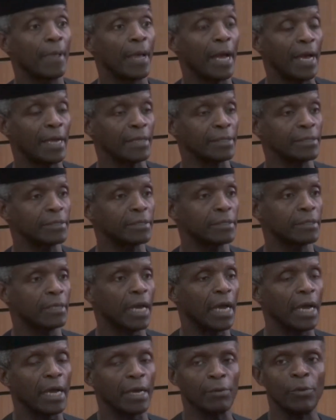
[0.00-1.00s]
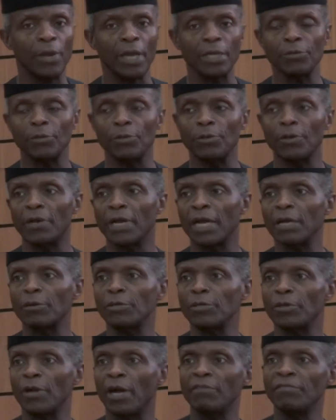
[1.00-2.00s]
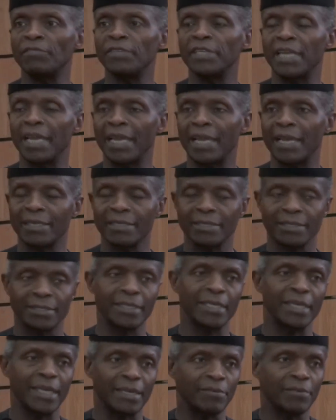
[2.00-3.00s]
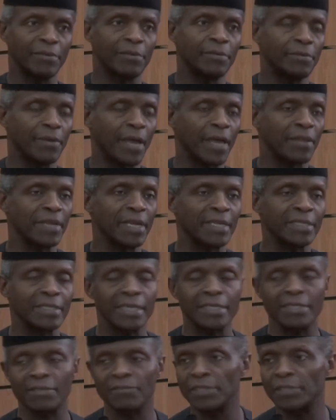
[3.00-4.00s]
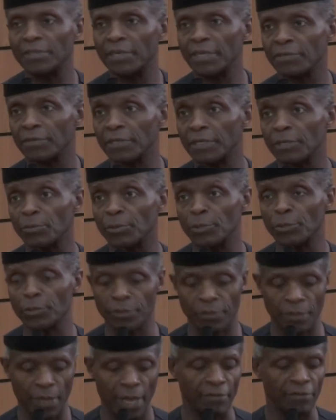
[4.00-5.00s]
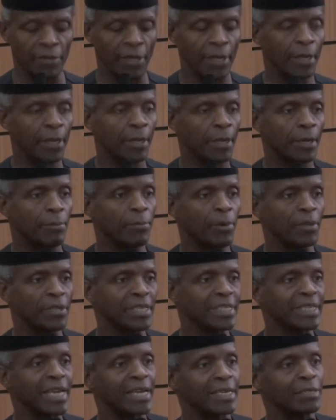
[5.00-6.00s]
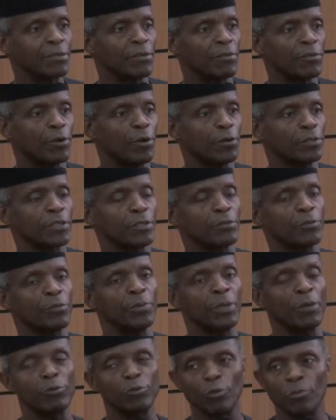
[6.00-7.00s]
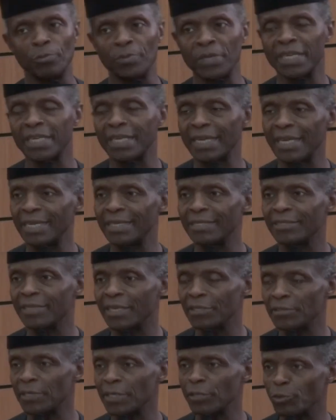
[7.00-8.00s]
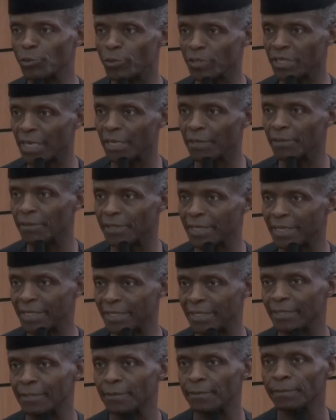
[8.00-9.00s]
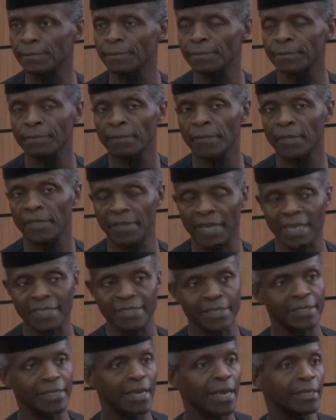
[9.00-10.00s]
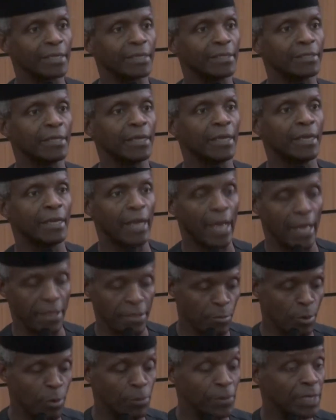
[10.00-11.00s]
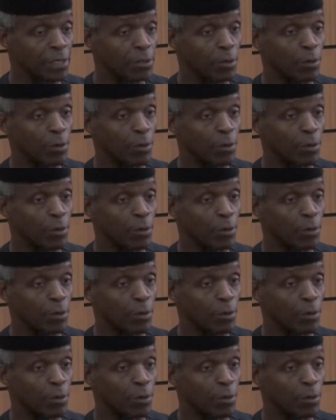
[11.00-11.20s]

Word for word: and uh, we're no longer going to have the, the rather excessive interest rates we used to have. But the target, of course, is to be able to bring interest rates to single digit. That's the target. At the moment,